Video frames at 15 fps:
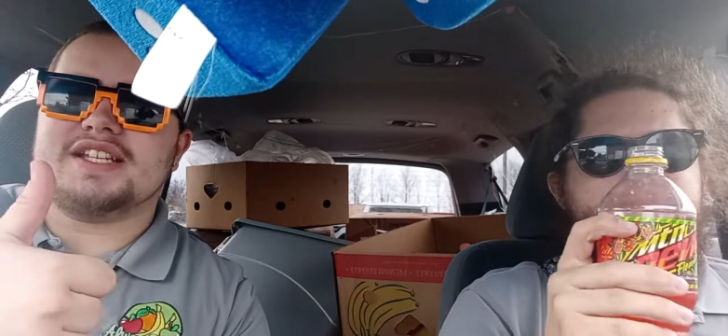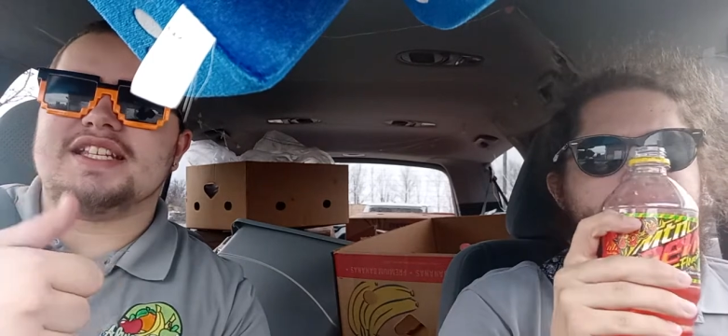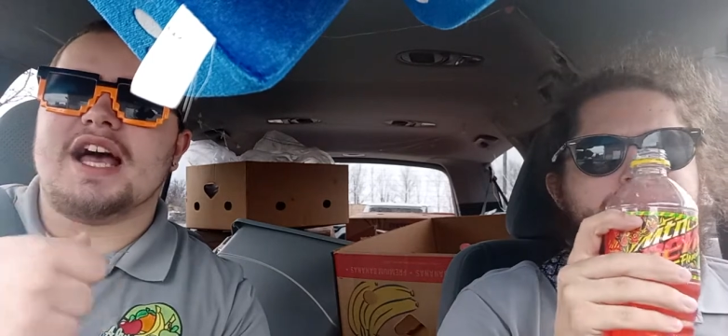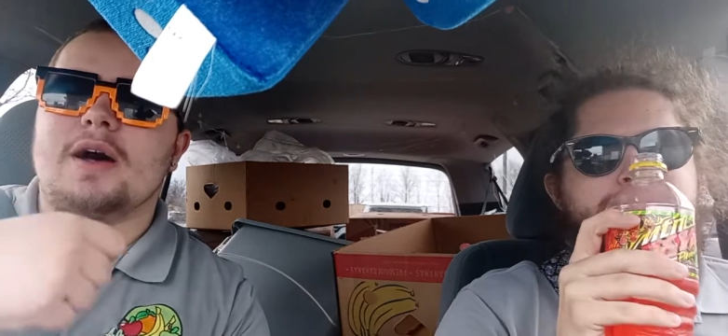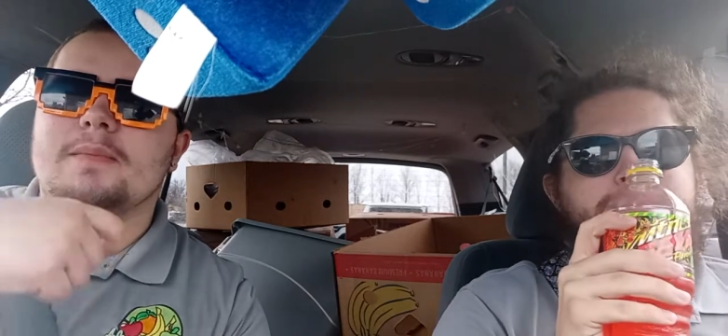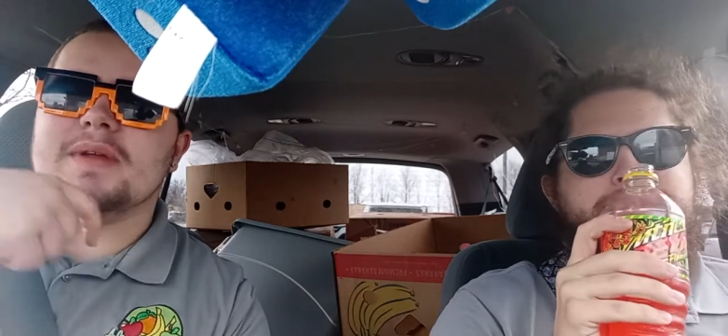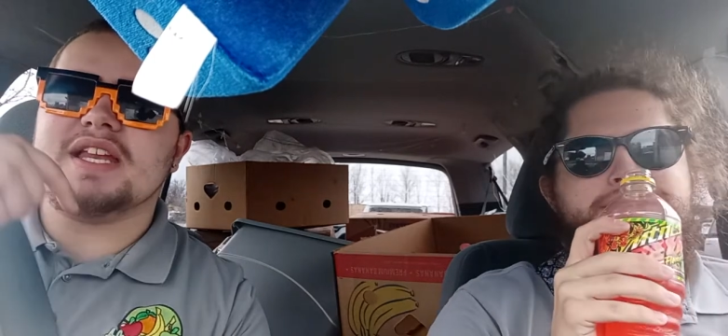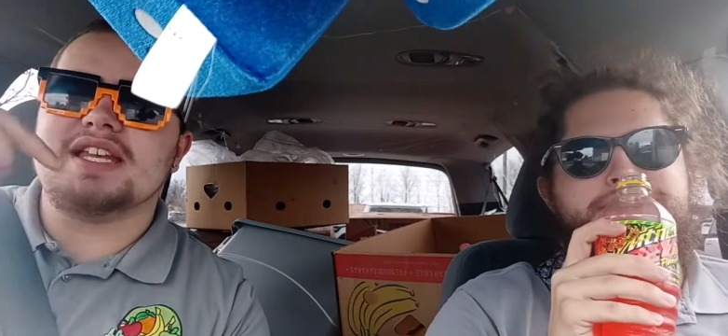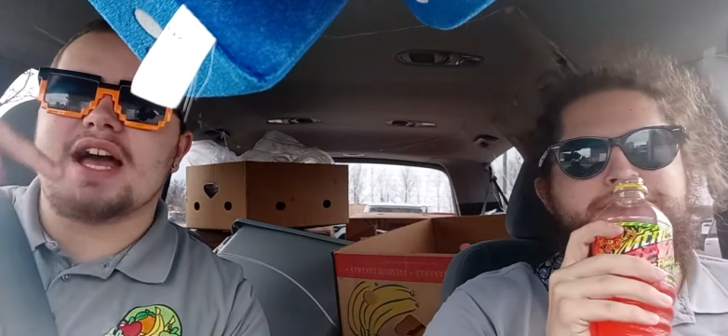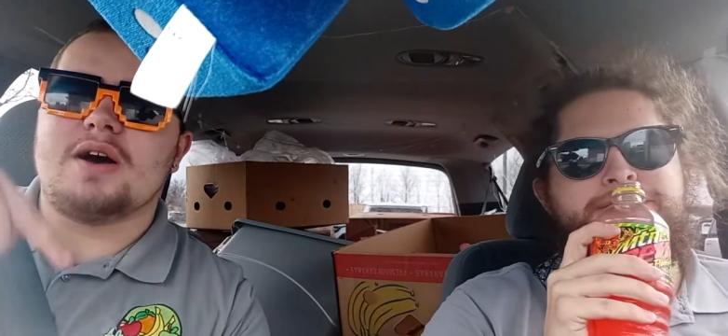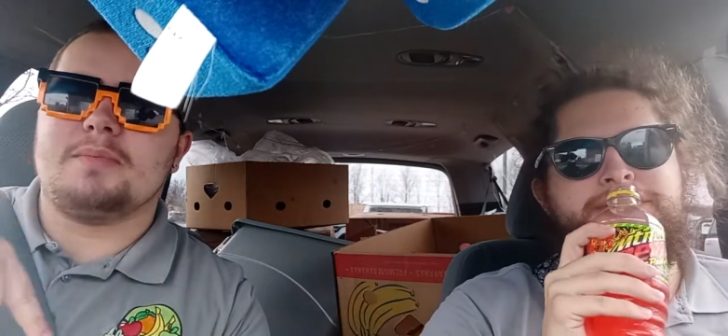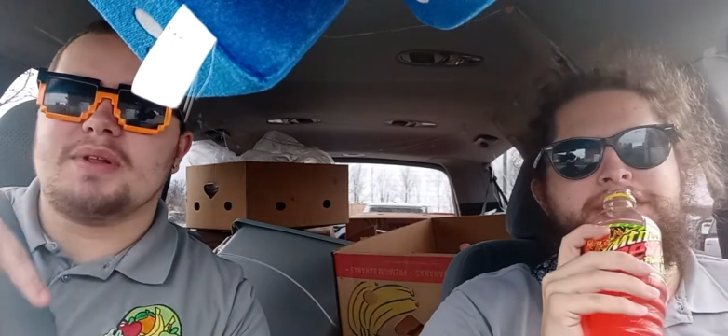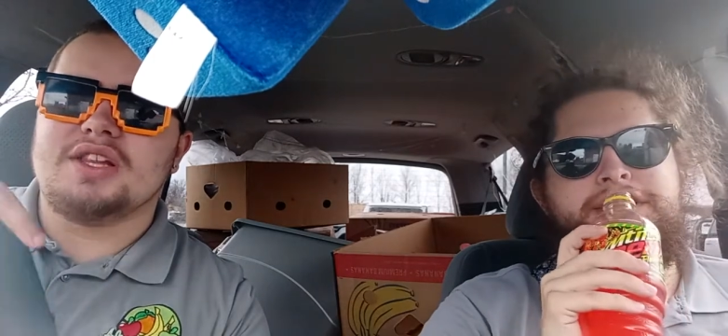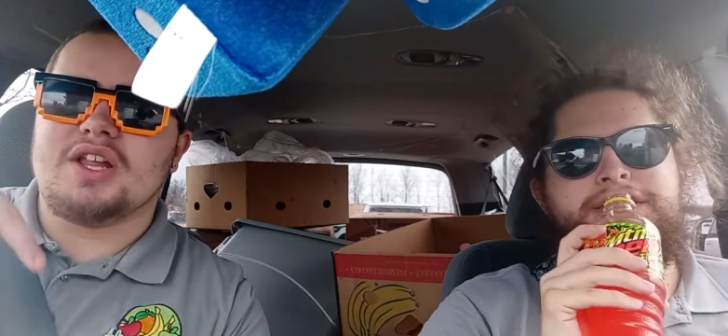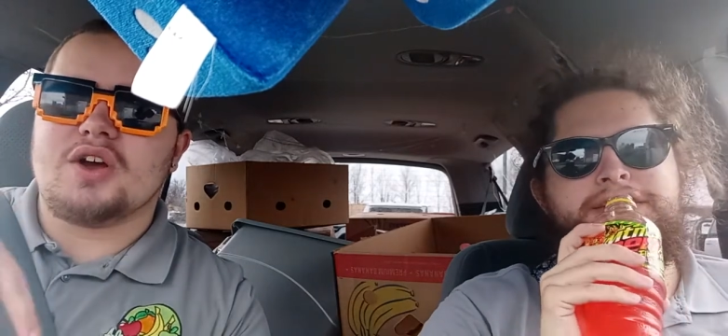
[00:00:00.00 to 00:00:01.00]
Tell me
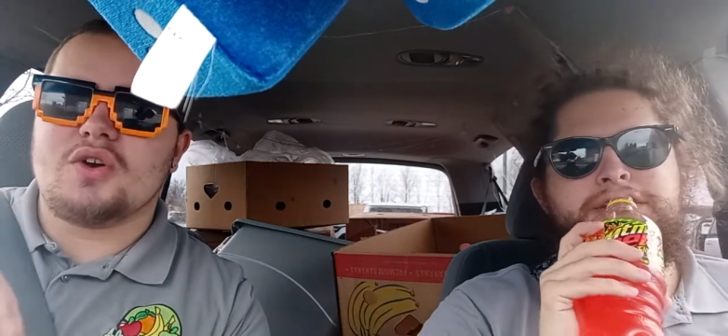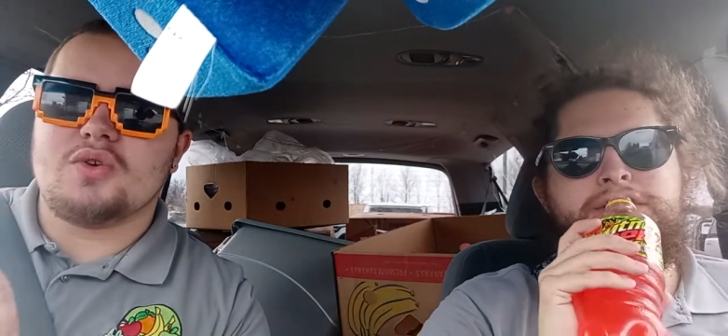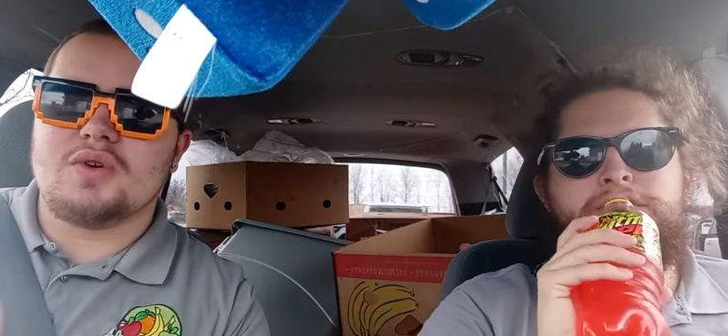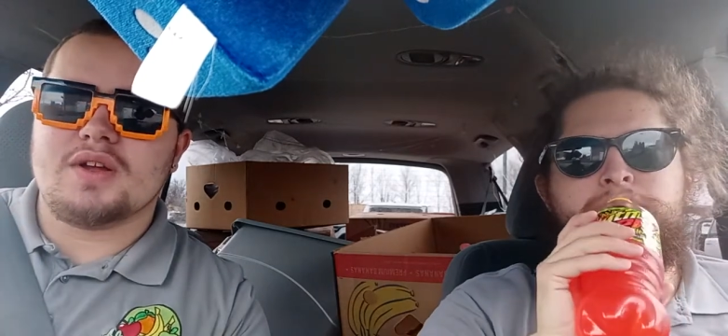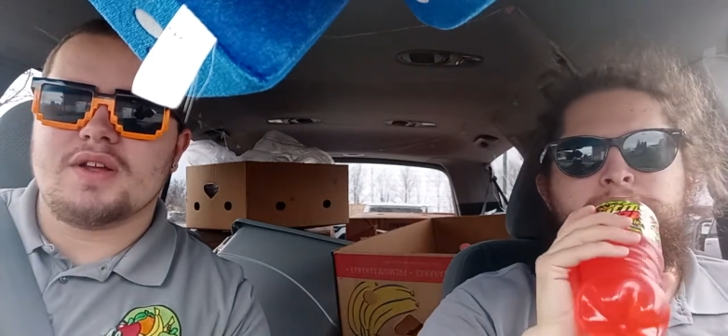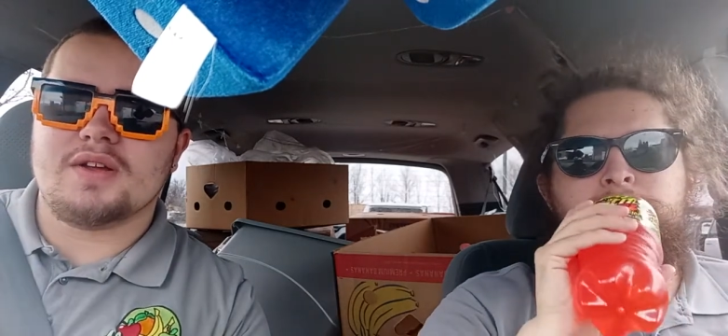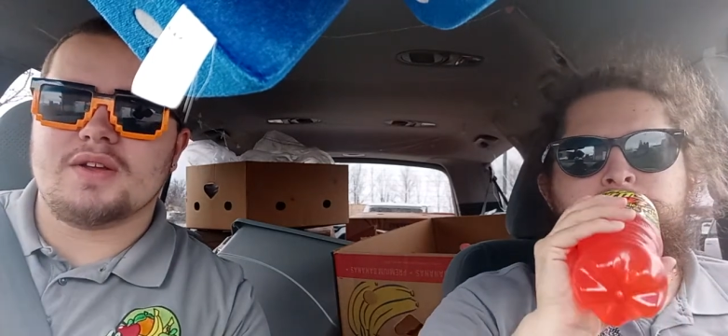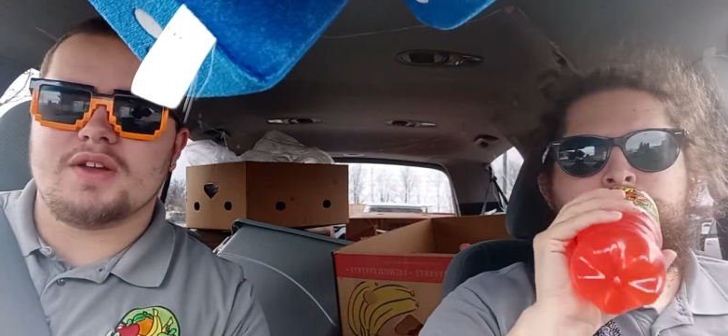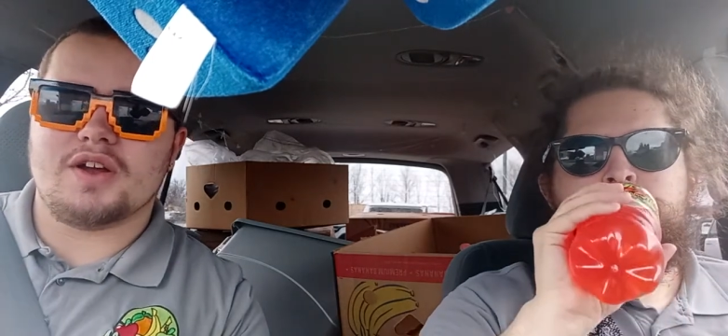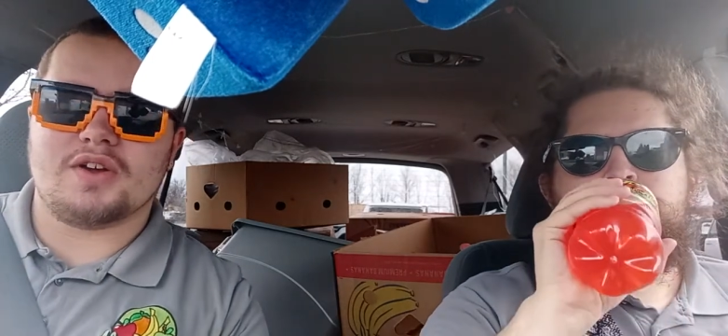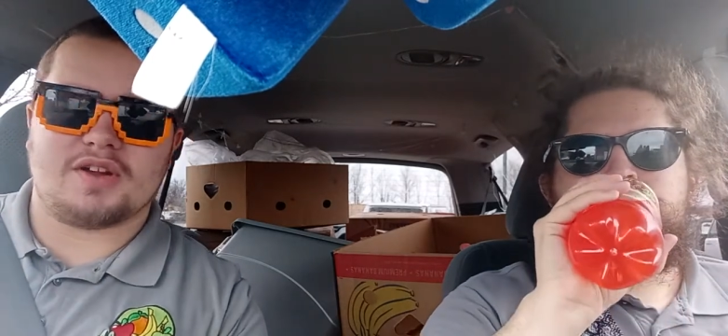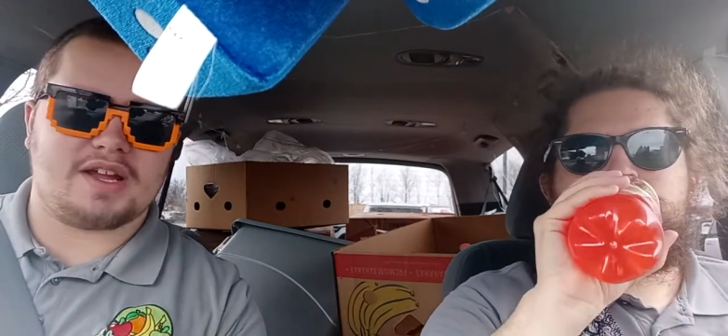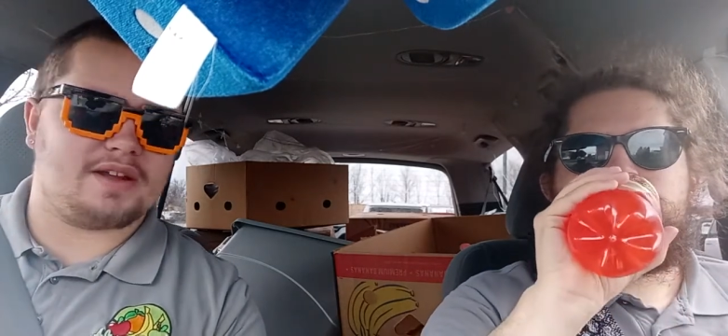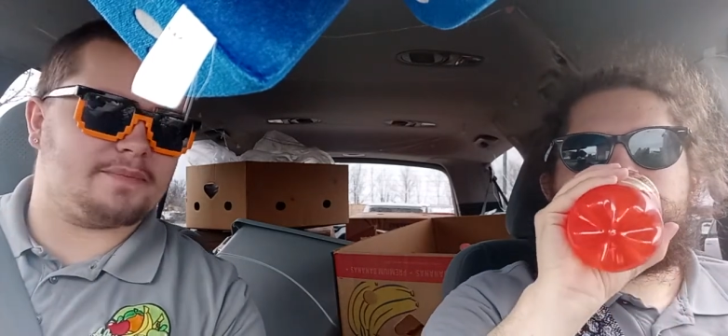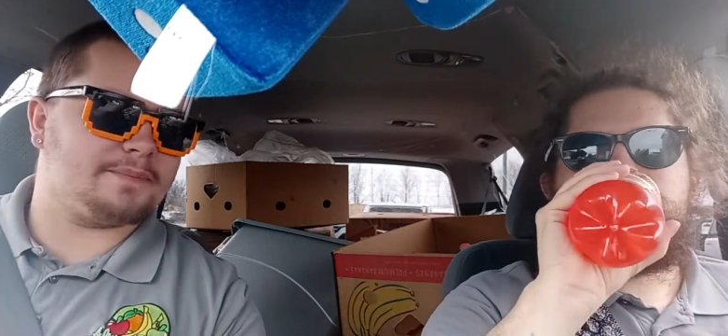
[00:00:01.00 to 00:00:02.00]
down below.
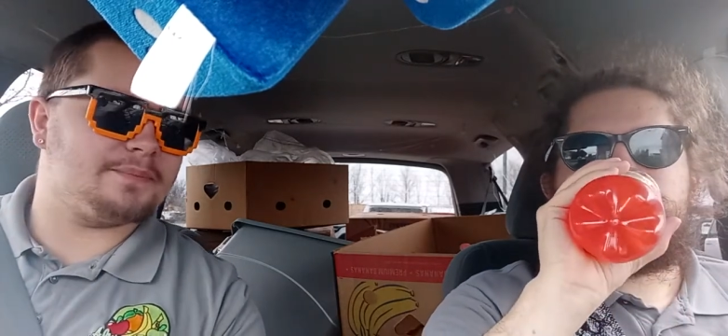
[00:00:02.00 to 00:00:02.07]
Okay.